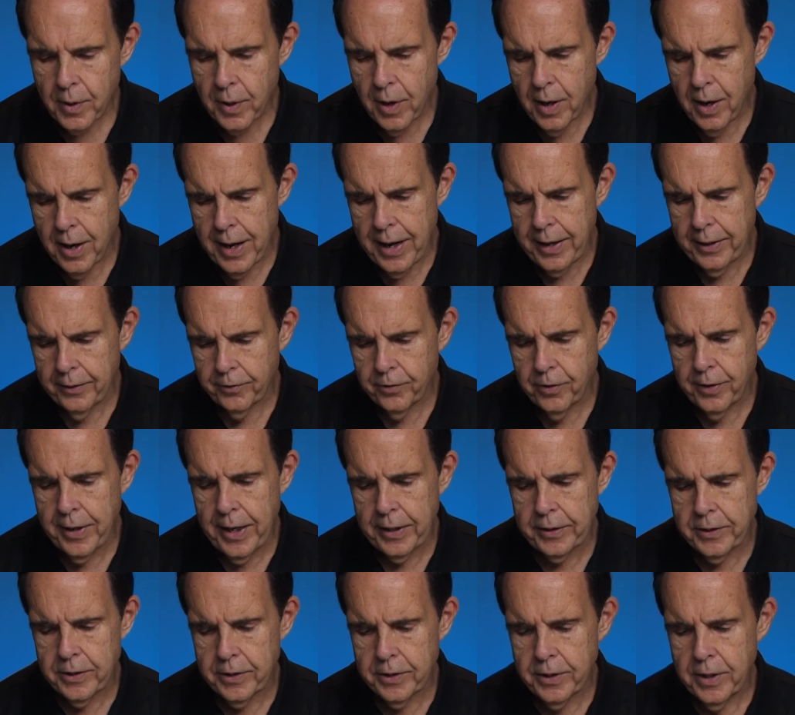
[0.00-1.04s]
All right, so
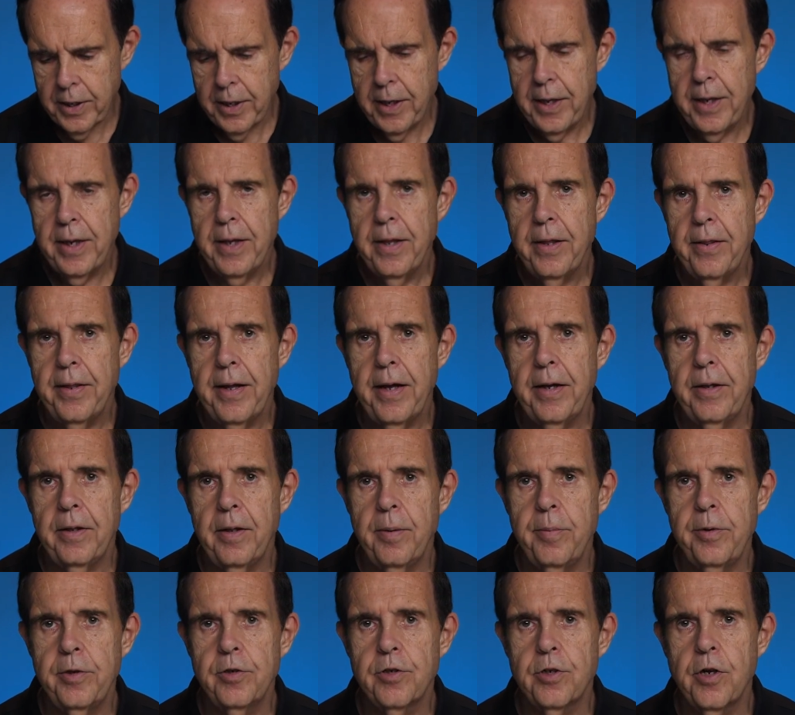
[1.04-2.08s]
that's that.
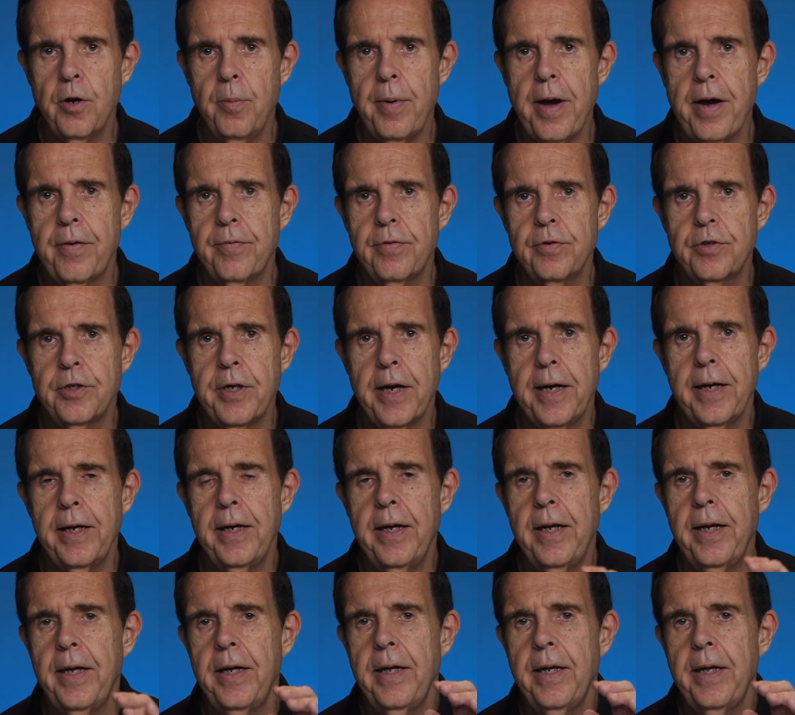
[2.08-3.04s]
Let me just go back for a second.